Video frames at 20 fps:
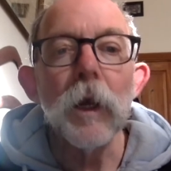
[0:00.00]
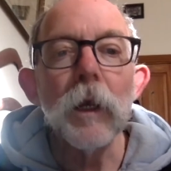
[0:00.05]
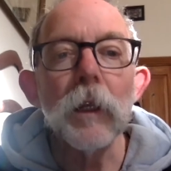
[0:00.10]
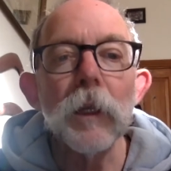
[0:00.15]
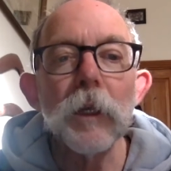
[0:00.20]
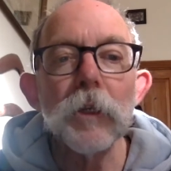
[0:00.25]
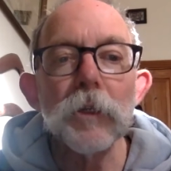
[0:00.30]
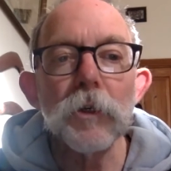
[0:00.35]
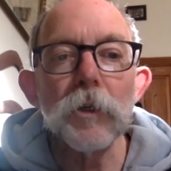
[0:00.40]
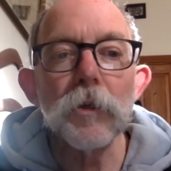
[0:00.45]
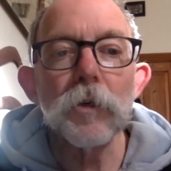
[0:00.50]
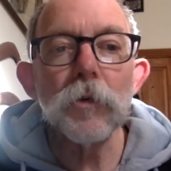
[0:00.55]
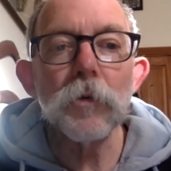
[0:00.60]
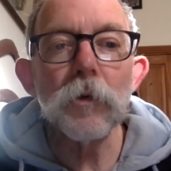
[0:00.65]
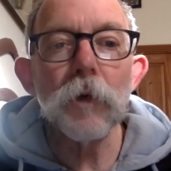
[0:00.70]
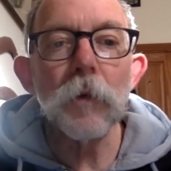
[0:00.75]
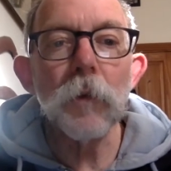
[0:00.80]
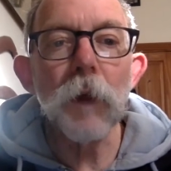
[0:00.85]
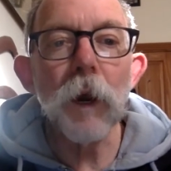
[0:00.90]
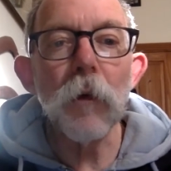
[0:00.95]
let's just talk
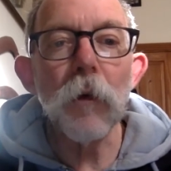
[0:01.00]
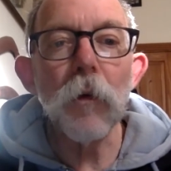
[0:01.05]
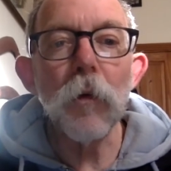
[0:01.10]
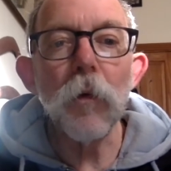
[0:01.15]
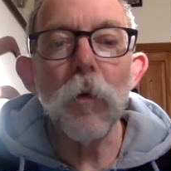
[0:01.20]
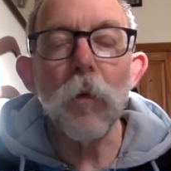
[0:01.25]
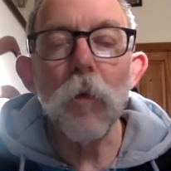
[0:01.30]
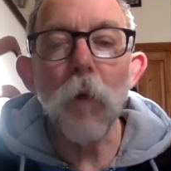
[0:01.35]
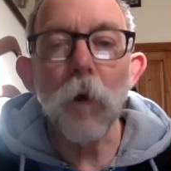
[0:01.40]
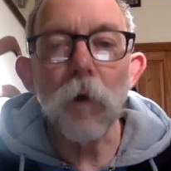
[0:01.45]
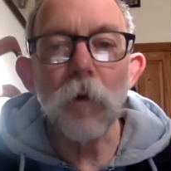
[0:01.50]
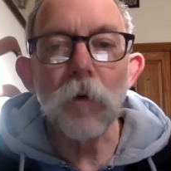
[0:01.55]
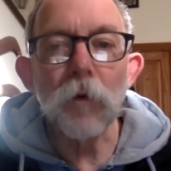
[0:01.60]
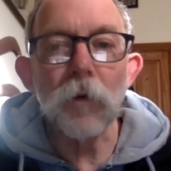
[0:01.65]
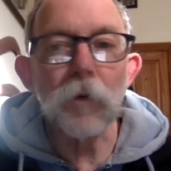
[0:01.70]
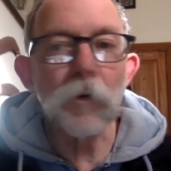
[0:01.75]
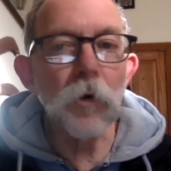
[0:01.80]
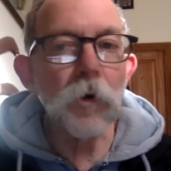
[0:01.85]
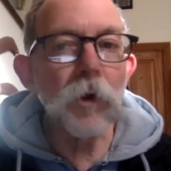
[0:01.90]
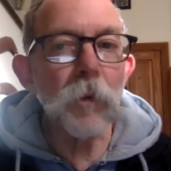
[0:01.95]
about what
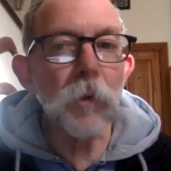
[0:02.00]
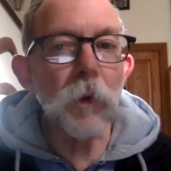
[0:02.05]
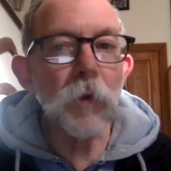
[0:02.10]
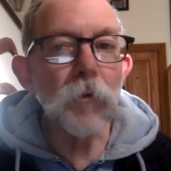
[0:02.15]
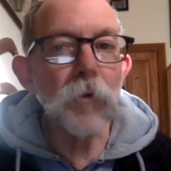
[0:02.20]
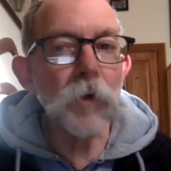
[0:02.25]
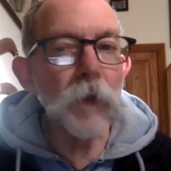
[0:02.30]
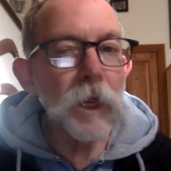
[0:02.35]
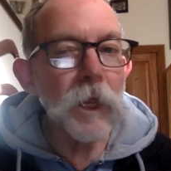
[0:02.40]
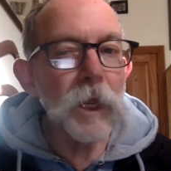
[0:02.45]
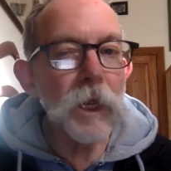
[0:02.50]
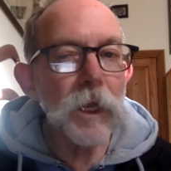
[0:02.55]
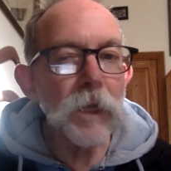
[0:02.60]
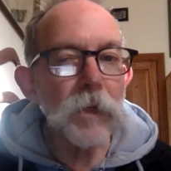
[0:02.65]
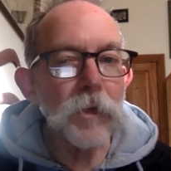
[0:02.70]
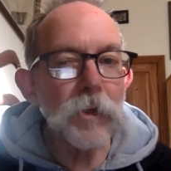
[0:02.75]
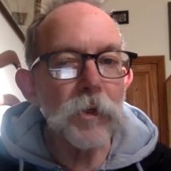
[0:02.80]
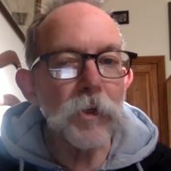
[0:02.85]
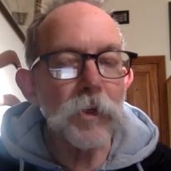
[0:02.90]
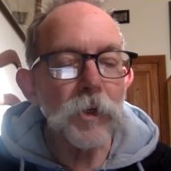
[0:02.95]
documentary
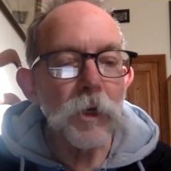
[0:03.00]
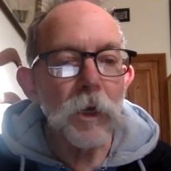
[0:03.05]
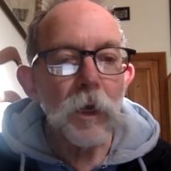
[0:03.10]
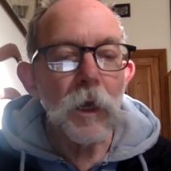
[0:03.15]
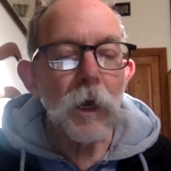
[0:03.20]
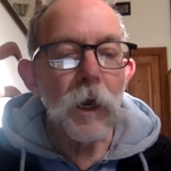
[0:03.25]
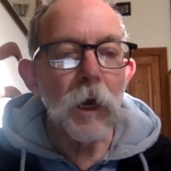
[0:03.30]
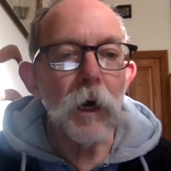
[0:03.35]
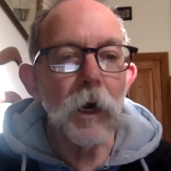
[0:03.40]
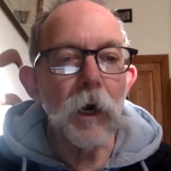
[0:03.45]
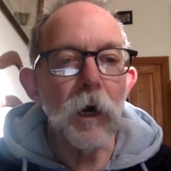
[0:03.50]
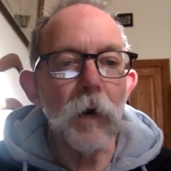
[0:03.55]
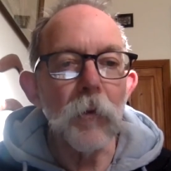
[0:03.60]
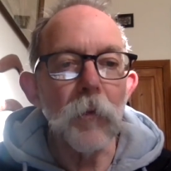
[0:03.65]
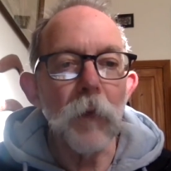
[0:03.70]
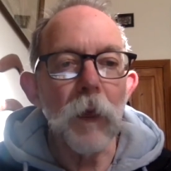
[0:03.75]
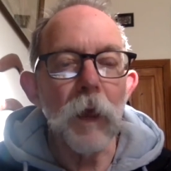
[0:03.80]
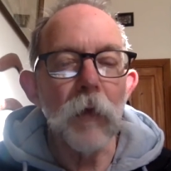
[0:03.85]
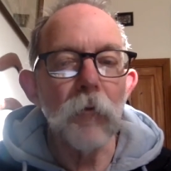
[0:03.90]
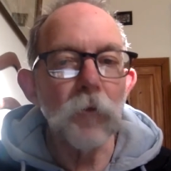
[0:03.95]
is.
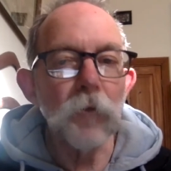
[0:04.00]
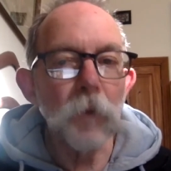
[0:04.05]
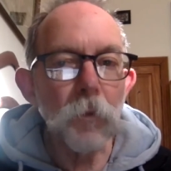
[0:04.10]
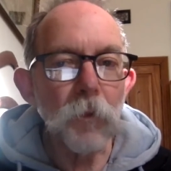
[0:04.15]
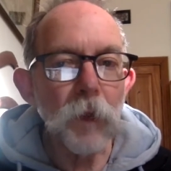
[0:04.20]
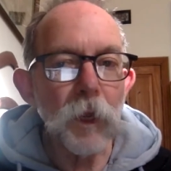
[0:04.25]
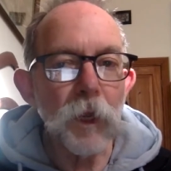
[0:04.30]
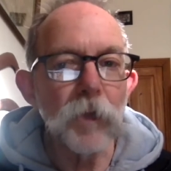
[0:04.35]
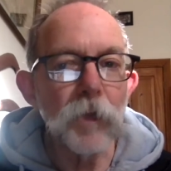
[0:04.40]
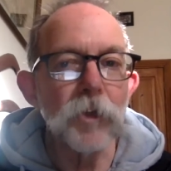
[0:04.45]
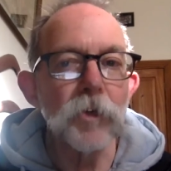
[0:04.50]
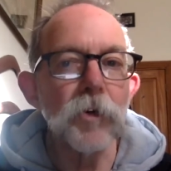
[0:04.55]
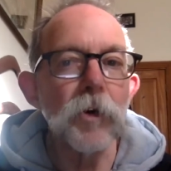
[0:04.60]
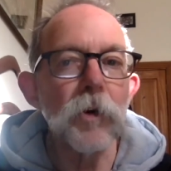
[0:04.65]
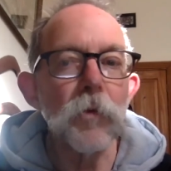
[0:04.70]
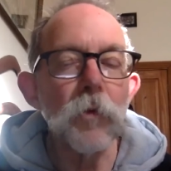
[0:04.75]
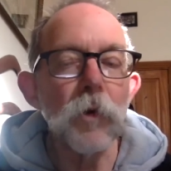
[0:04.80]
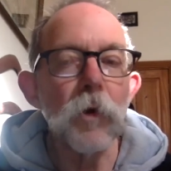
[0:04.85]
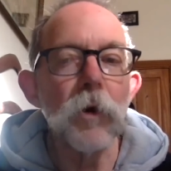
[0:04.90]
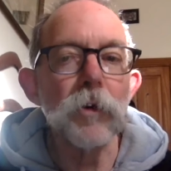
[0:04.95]
And from the history,
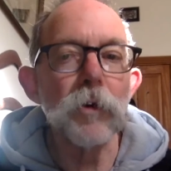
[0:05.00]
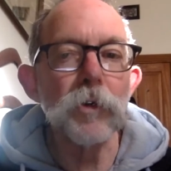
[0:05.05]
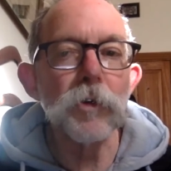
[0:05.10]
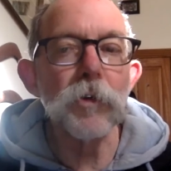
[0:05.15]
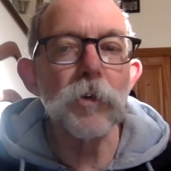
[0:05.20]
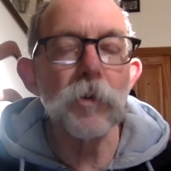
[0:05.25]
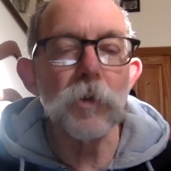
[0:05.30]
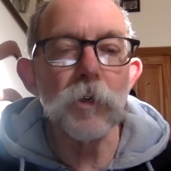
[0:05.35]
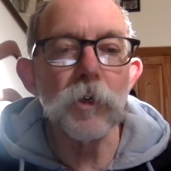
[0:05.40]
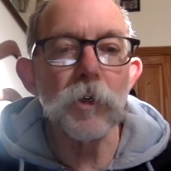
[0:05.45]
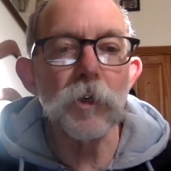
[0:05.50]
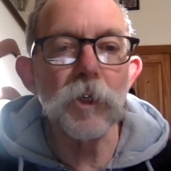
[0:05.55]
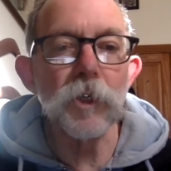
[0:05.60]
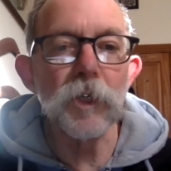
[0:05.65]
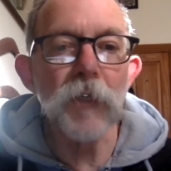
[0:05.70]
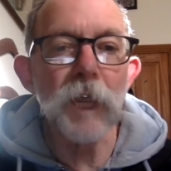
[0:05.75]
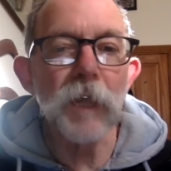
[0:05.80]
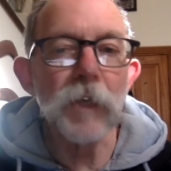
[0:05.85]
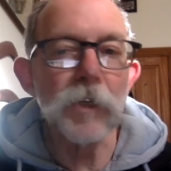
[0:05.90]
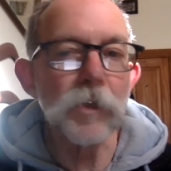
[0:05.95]
we've got a certain
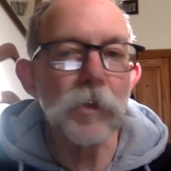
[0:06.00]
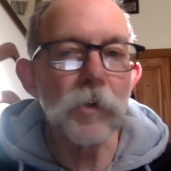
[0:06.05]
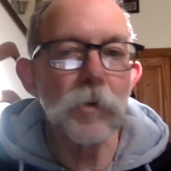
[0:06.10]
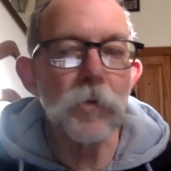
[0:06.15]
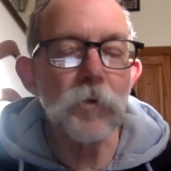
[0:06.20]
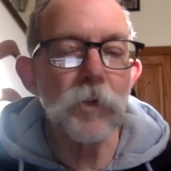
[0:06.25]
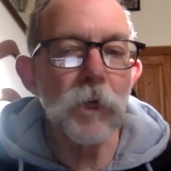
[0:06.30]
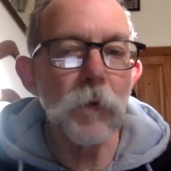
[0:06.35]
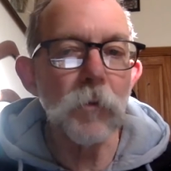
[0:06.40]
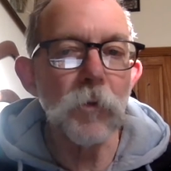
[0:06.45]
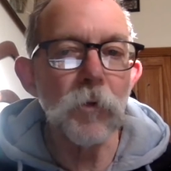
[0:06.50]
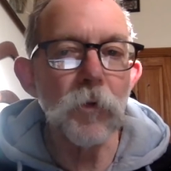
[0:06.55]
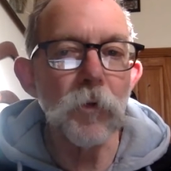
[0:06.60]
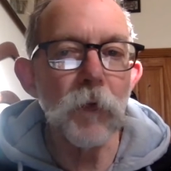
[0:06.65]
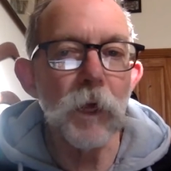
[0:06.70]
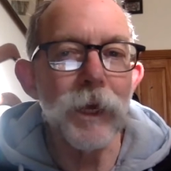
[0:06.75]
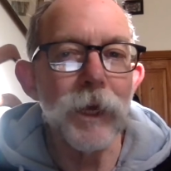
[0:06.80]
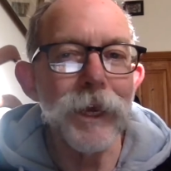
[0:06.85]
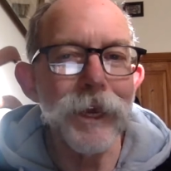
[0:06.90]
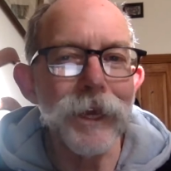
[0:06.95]
sense of some of
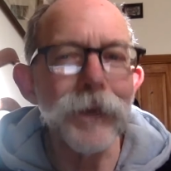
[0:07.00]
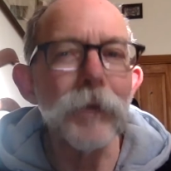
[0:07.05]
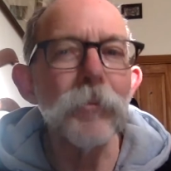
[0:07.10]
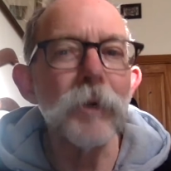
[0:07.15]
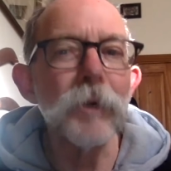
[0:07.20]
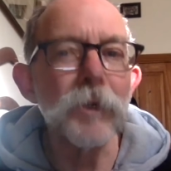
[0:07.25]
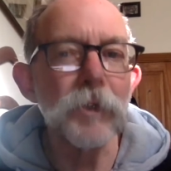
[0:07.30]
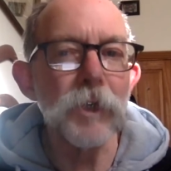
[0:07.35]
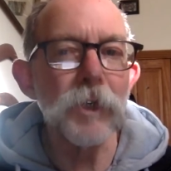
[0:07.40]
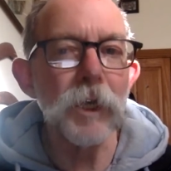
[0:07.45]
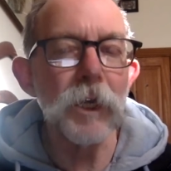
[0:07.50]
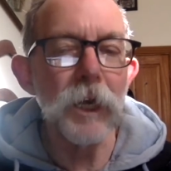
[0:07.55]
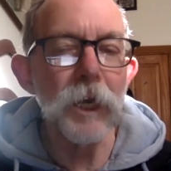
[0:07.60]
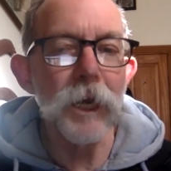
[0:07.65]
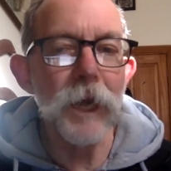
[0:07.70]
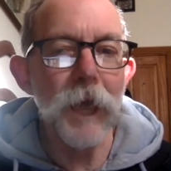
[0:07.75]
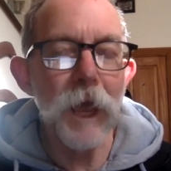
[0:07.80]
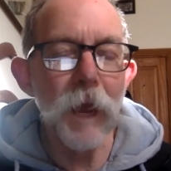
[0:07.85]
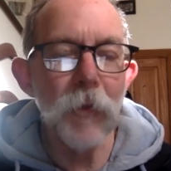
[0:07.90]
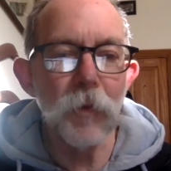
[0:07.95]
the elements that
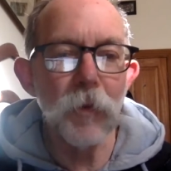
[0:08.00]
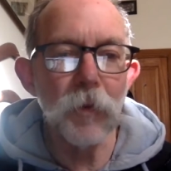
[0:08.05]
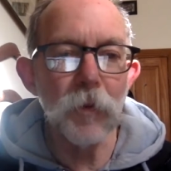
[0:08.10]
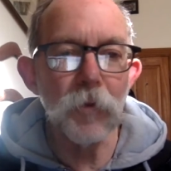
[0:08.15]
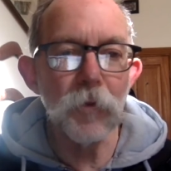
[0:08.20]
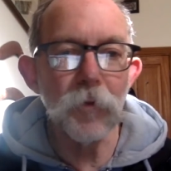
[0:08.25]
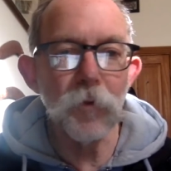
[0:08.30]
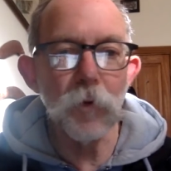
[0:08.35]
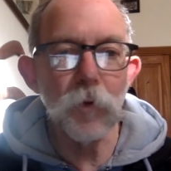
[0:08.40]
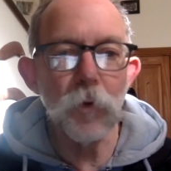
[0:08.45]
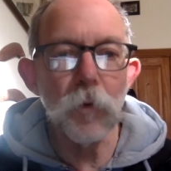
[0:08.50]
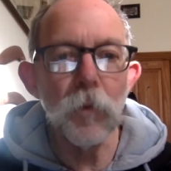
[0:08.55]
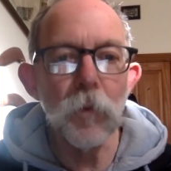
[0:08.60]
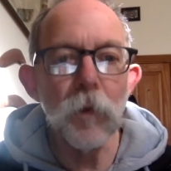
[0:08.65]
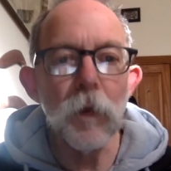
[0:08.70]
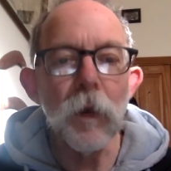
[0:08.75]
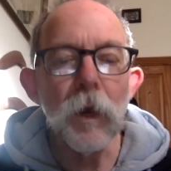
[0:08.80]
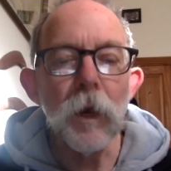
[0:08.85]
inhabit the form.